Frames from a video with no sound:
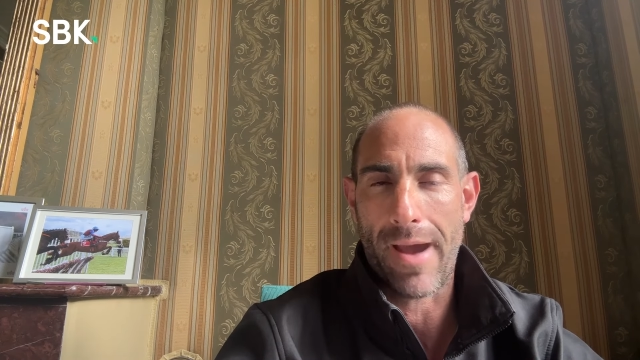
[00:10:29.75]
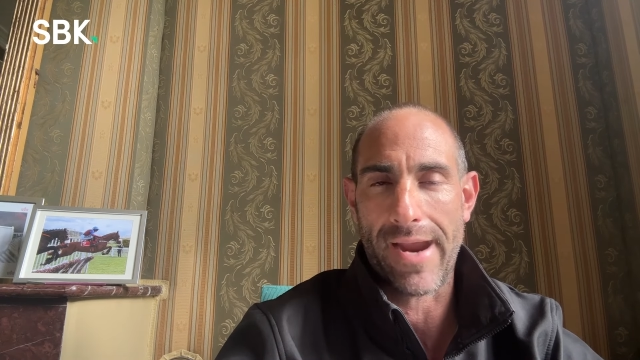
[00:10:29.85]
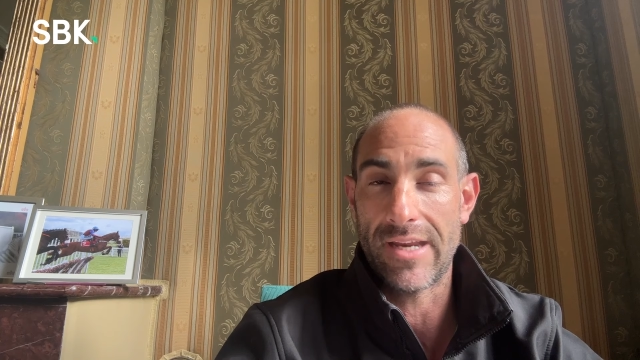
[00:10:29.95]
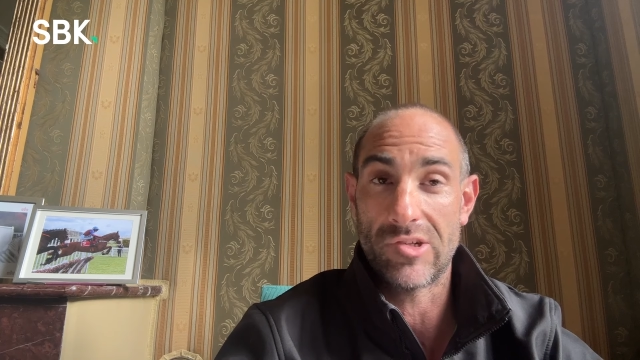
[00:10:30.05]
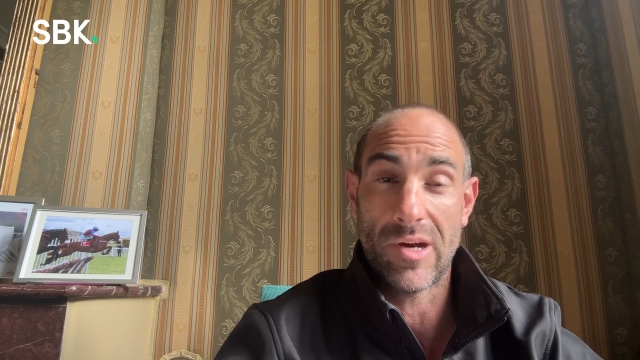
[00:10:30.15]

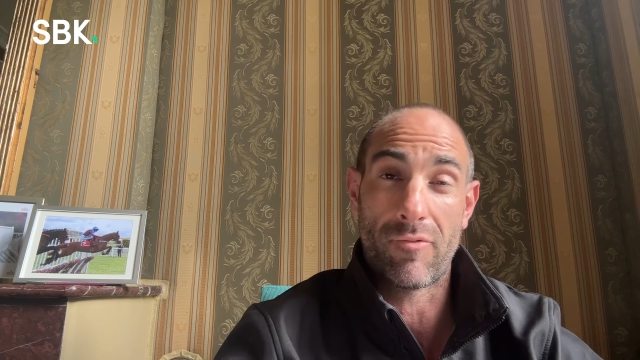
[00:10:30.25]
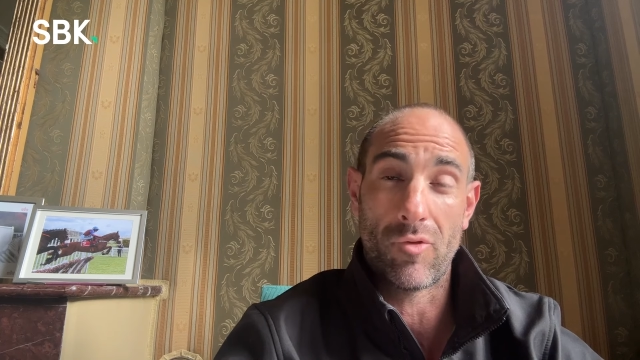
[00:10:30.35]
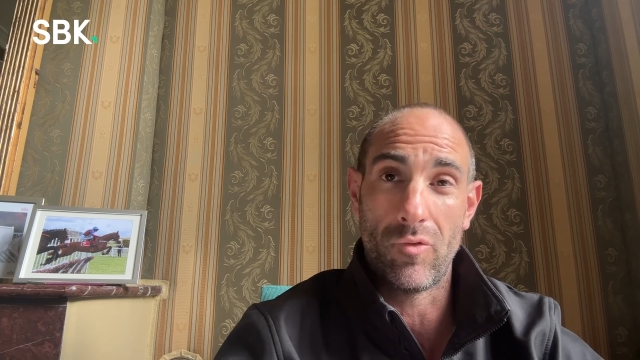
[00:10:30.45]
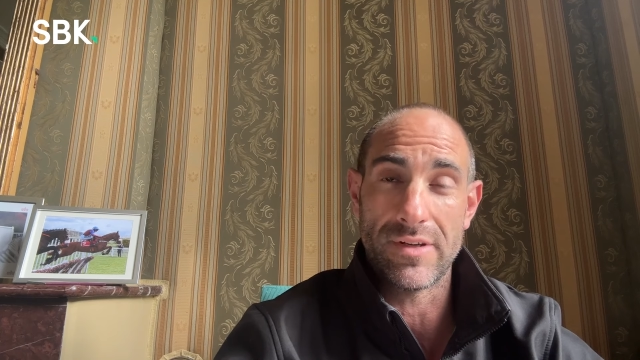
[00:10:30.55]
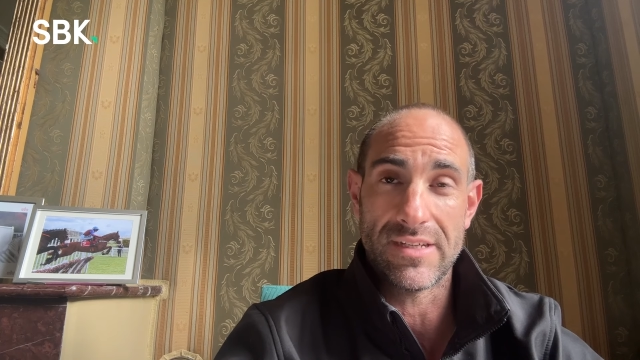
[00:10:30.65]
back in trip
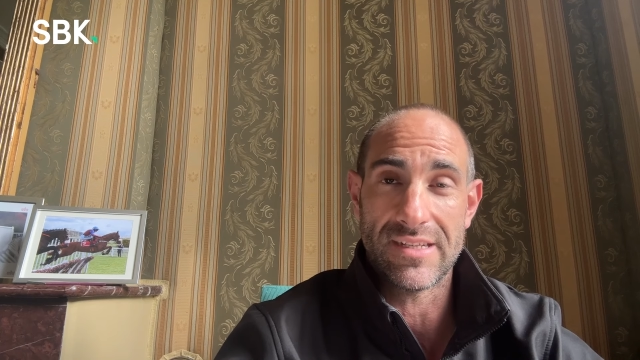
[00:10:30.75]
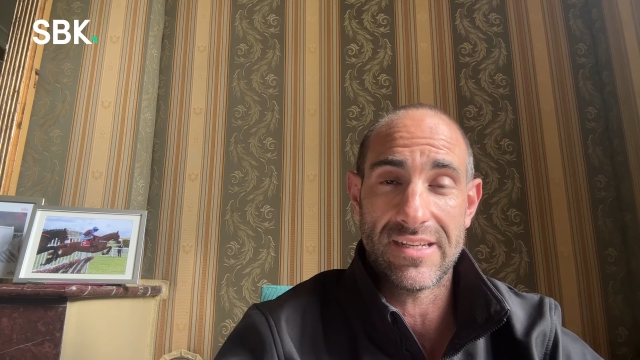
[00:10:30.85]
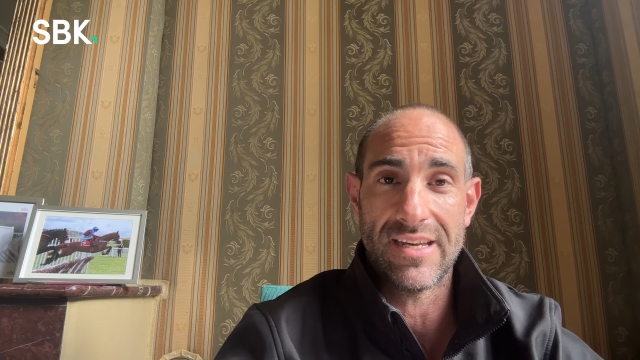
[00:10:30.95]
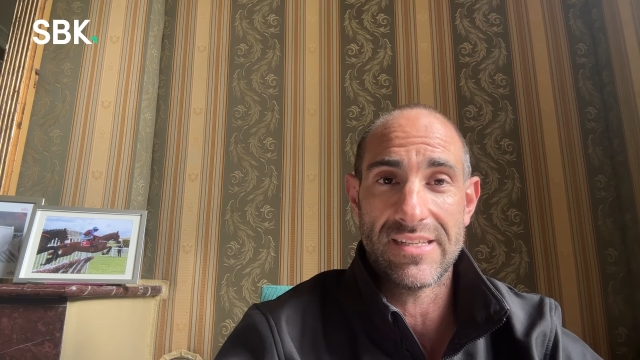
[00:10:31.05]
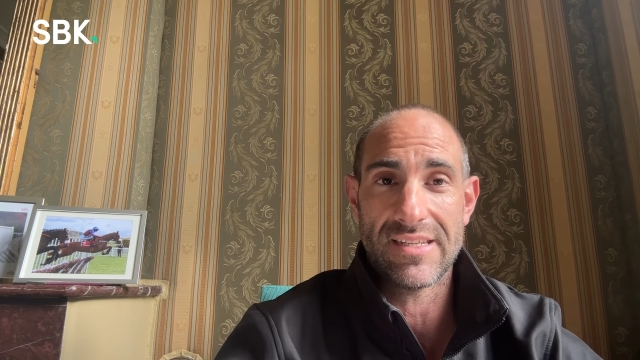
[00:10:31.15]
for all this is a,
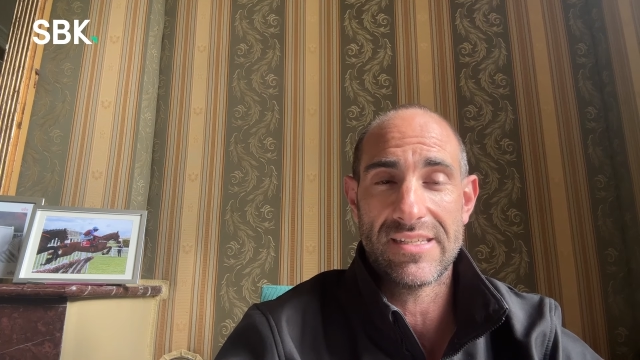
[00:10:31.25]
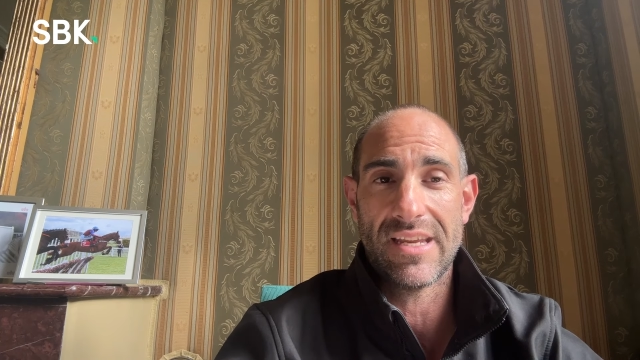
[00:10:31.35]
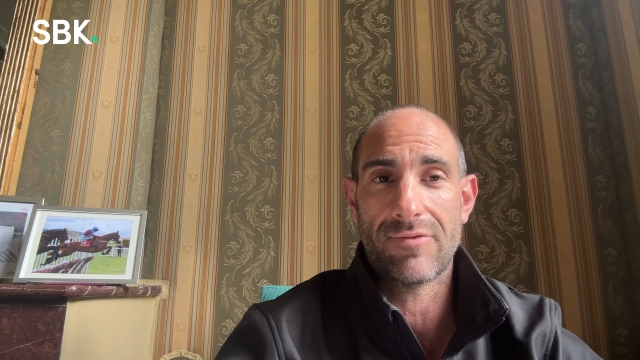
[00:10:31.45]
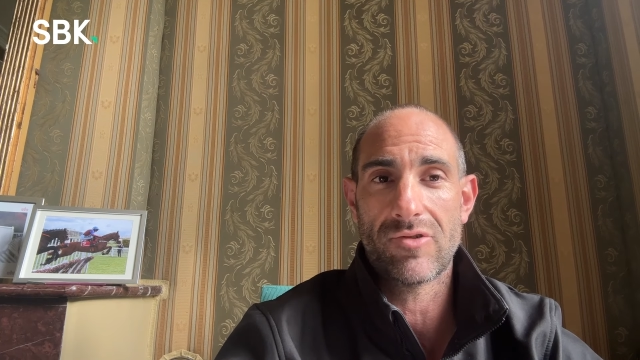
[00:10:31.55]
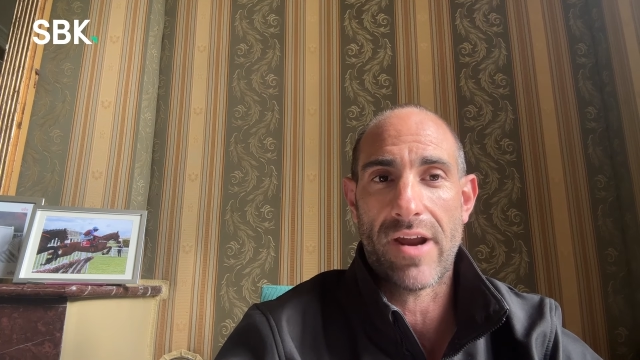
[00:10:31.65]
is a
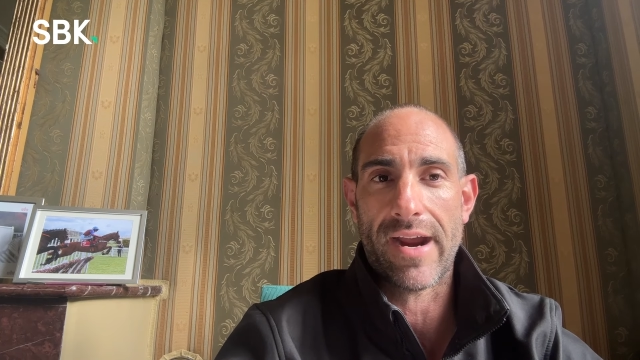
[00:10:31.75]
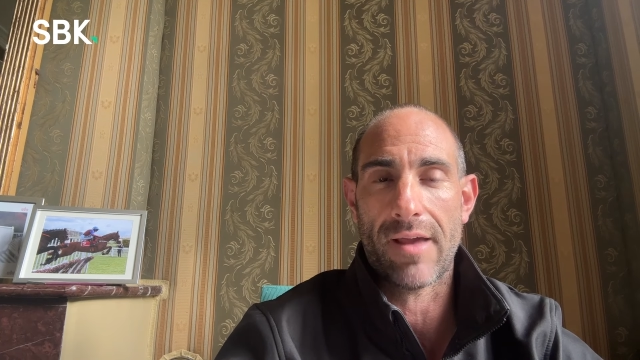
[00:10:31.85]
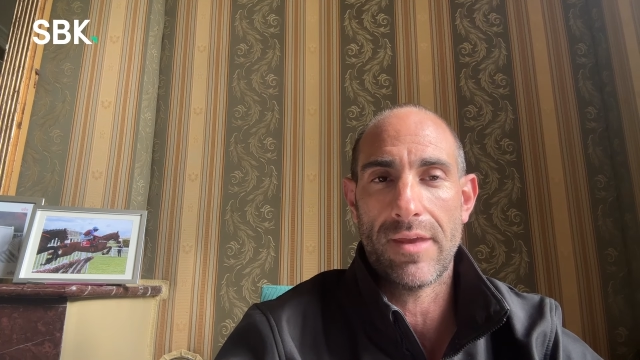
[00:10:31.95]
stiff track.